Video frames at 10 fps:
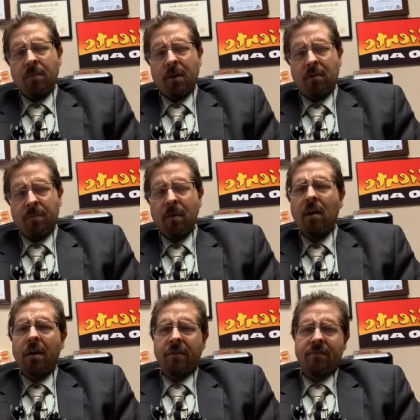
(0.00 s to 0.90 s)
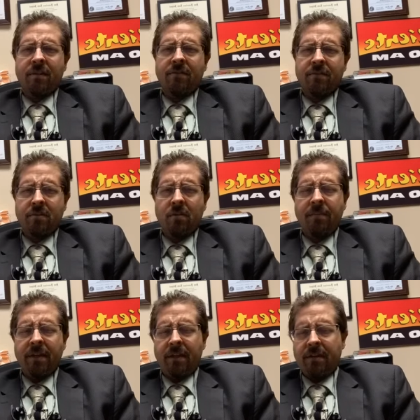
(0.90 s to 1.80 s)
about criminal law here in the San Francisco
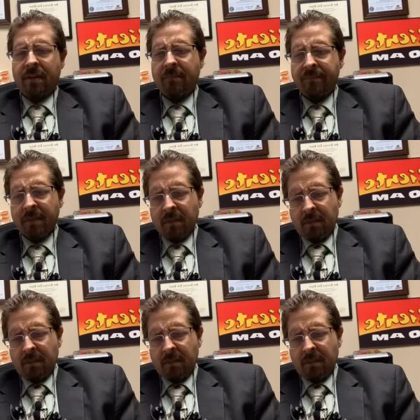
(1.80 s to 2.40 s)
Bay Area,